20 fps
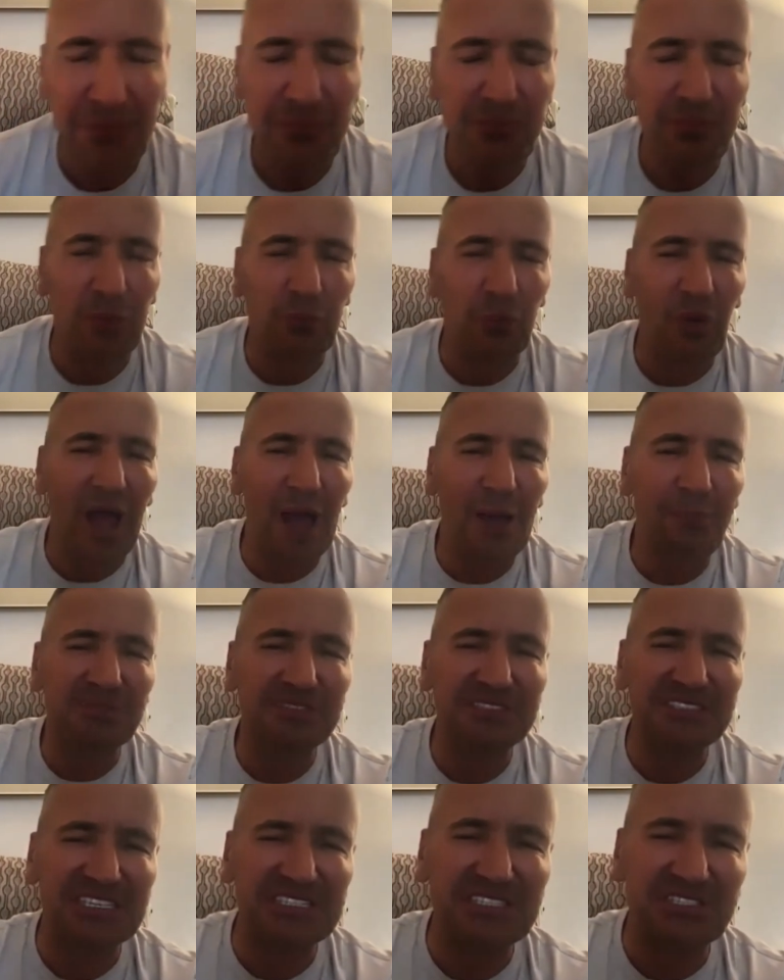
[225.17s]
But what
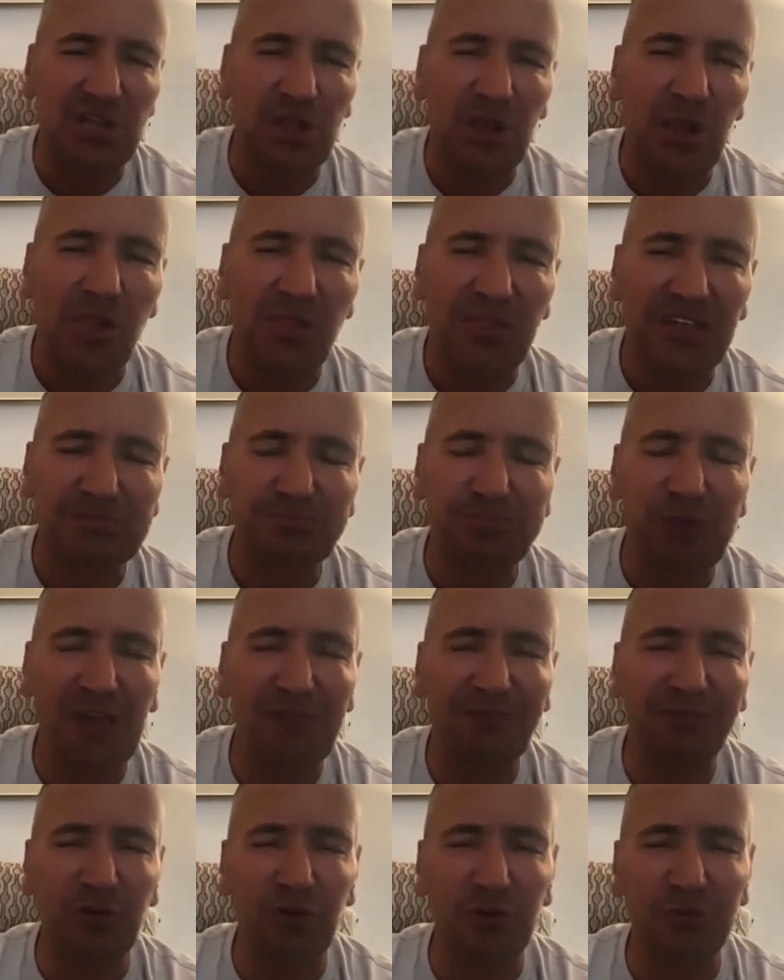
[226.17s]
happens is, these
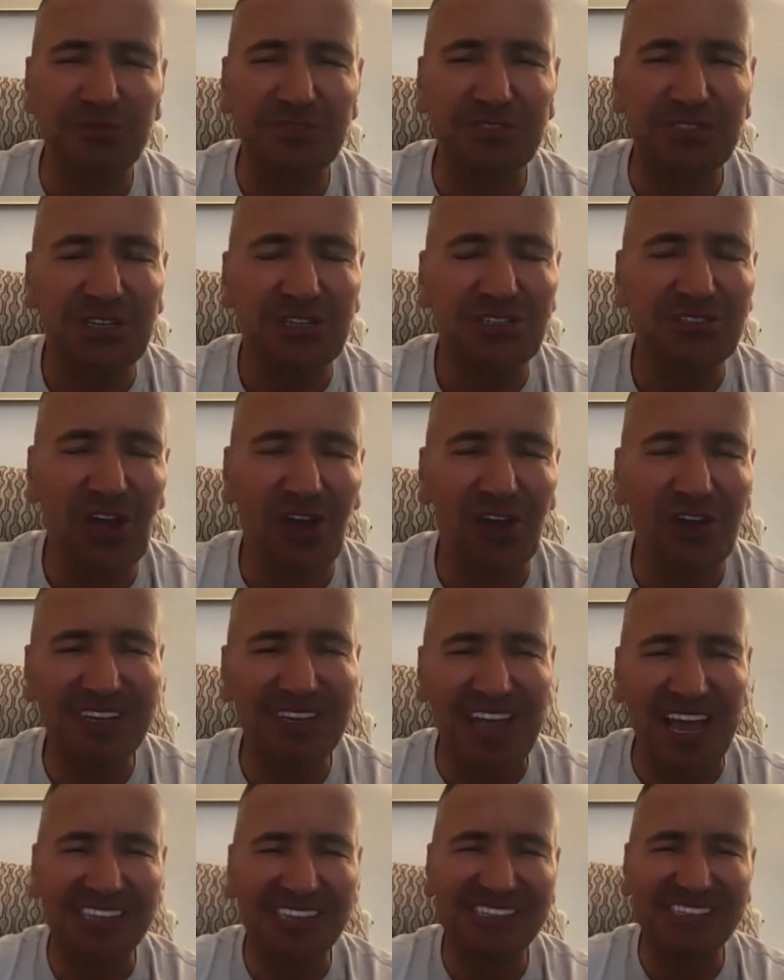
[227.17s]
platforms turn
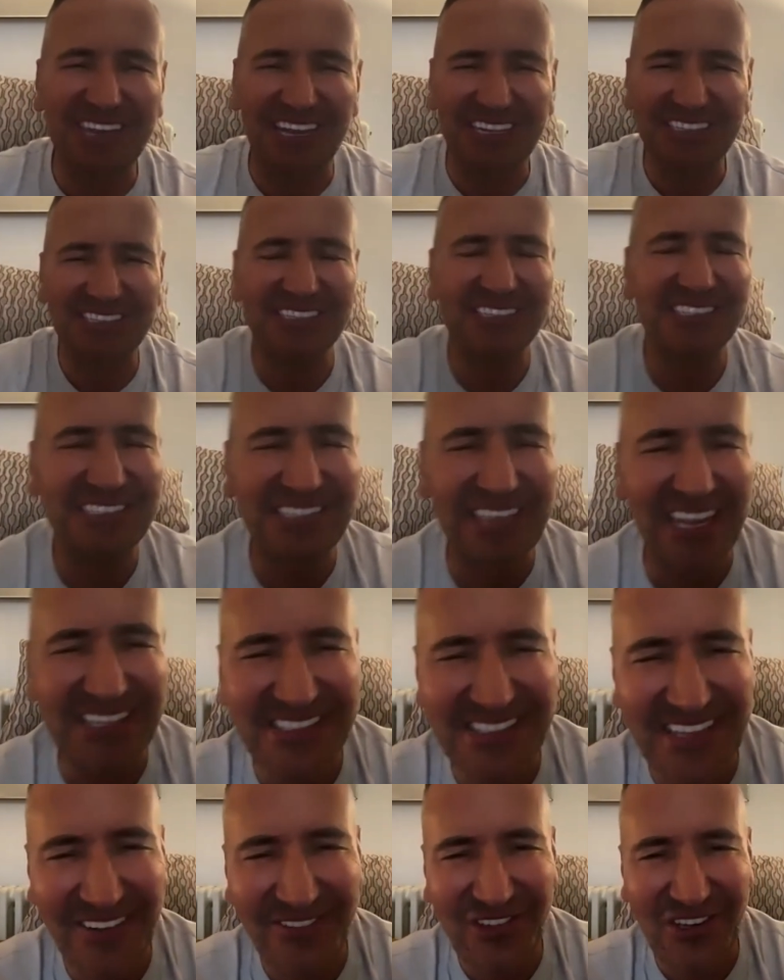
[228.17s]
against us, in the
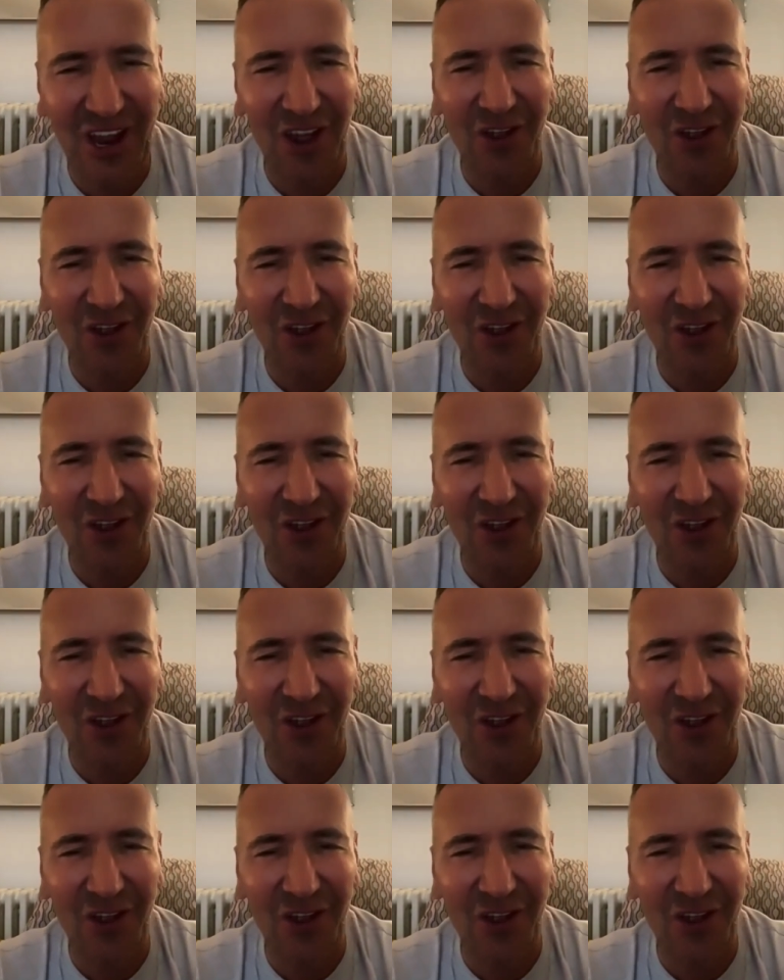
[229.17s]
sense of,